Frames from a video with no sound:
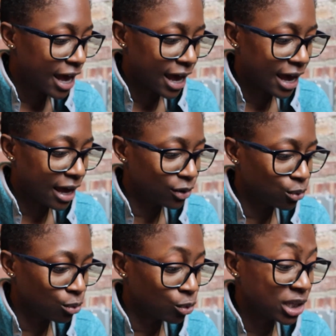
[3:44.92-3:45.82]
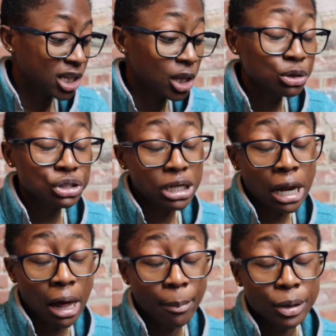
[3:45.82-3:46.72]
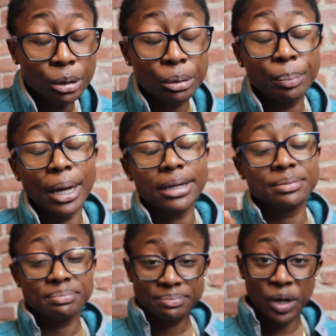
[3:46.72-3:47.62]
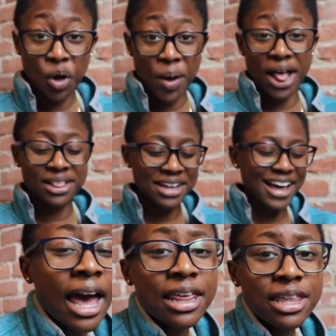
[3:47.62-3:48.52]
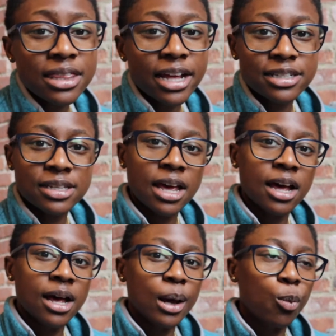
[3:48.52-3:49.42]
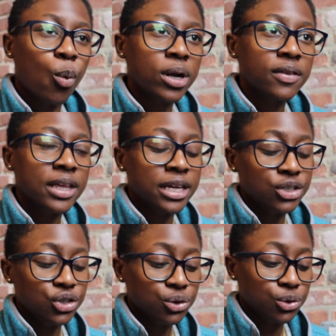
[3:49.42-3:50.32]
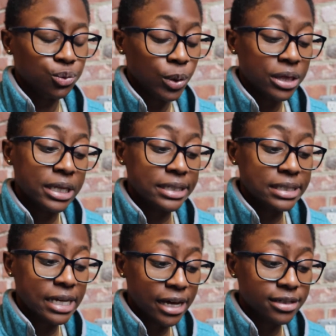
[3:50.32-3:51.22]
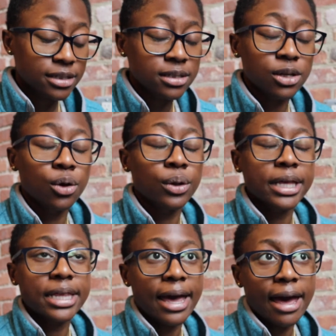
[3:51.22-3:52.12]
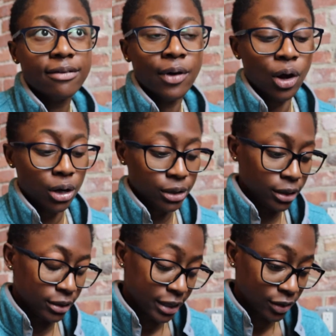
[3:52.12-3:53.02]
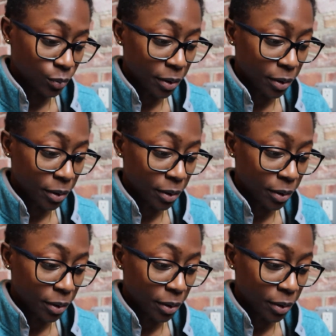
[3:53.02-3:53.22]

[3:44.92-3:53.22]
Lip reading: and really close to not optimal, but oh well. I think that's one of the issues with these tests. So like they have on the test